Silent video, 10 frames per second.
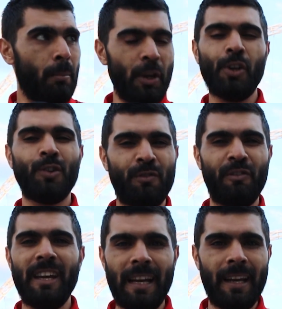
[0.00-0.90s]
but you could
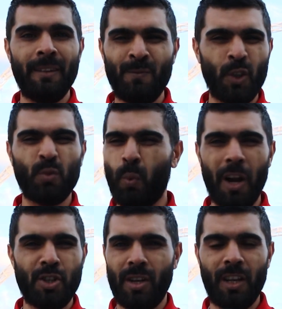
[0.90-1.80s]
feel it just
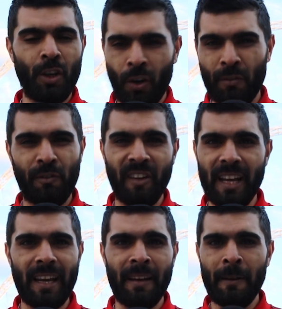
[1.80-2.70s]
watching it. You could
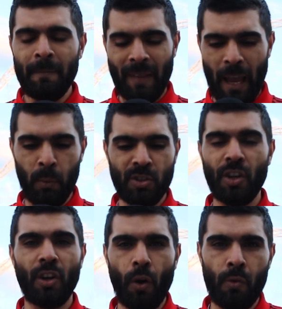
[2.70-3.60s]
feel it that it was
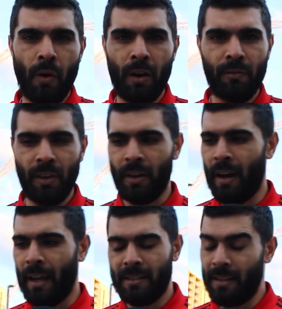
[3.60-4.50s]
going to go wrong for
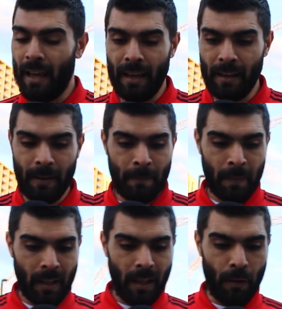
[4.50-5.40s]
United today, and it
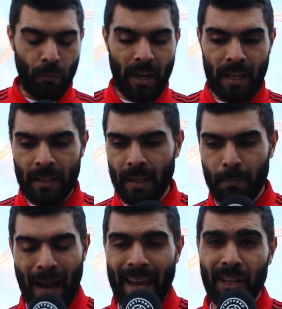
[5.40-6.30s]
it really did.
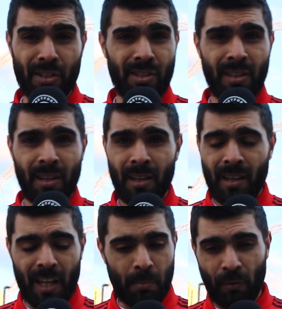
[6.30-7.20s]
Matic
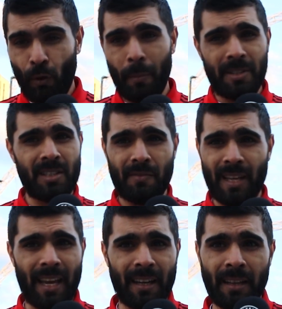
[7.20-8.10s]
his performances have
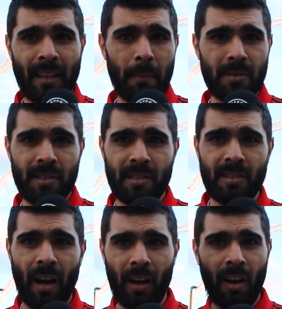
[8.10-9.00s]
taken a dip since he's
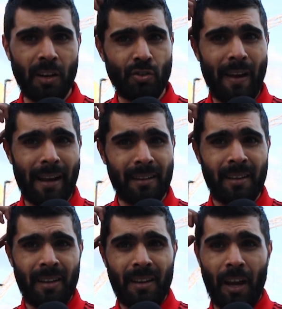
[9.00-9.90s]
got a contract,
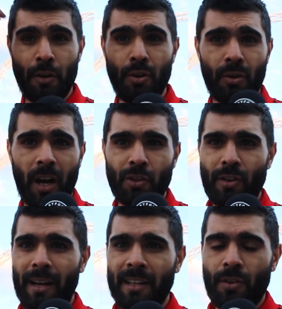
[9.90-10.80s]
a new
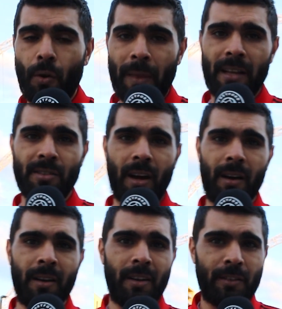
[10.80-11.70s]
contract. Let's hope that's not
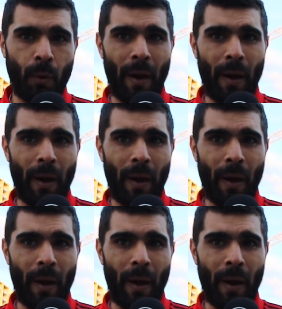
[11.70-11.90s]
the